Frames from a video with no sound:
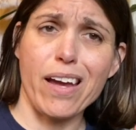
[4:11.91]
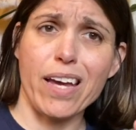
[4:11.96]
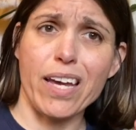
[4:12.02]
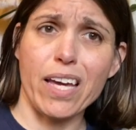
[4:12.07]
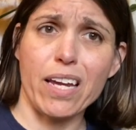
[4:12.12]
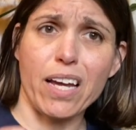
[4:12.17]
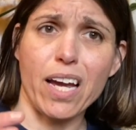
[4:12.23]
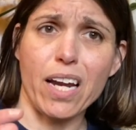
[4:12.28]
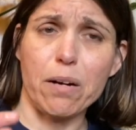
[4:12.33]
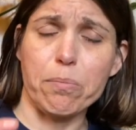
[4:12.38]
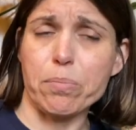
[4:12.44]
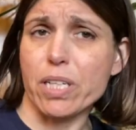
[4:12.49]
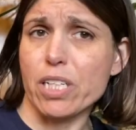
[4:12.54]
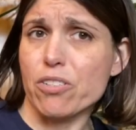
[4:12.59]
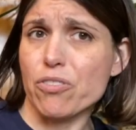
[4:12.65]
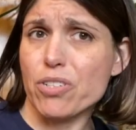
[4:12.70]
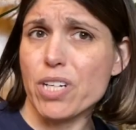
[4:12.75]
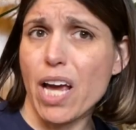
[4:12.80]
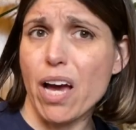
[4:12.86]
get kind of
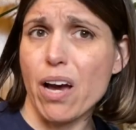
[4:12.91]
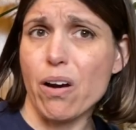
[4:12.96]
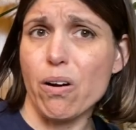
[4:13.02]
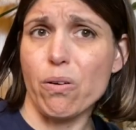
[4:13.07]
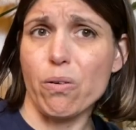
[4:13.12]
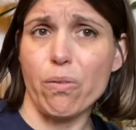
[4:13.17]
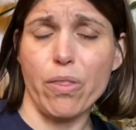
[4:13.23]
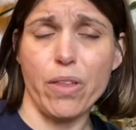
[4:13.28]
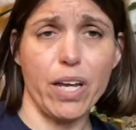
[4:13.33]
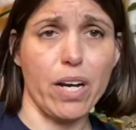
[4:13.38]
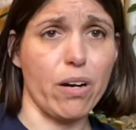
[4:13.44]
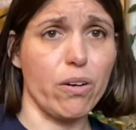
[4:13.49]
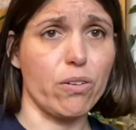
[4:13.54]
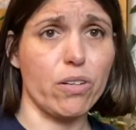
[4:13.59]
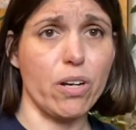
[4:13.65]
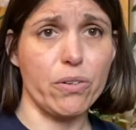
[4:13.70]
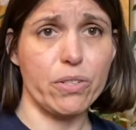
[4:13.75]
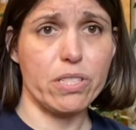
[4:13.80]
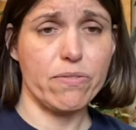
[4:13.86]
bleached out. They don't
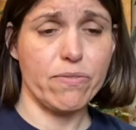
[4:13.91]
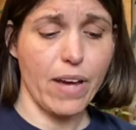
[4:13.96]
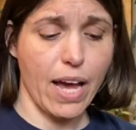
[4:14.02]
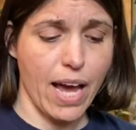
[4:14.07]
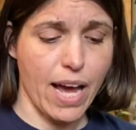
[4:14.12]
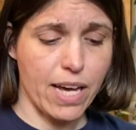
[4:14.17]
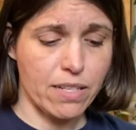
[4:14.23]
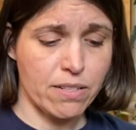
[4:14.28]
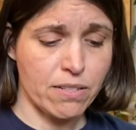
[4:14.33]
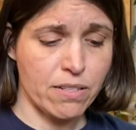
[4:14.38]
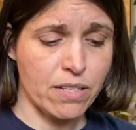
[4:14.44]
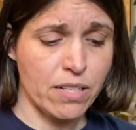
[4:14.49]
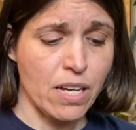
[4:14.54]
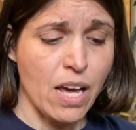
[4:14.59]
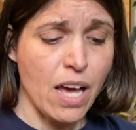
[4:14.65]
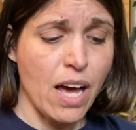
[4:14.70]
grow as fast.